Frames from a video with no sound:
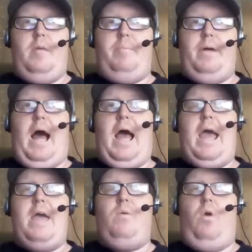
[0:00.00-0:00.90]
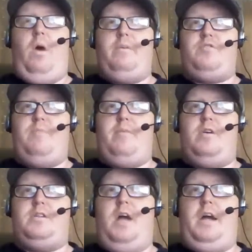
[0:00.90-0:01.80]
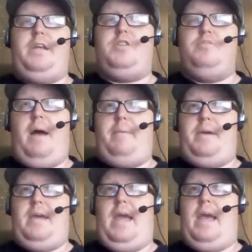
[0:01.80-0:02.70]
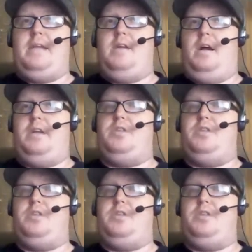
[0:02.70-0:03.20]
but I will always remember talking to Bobby and talking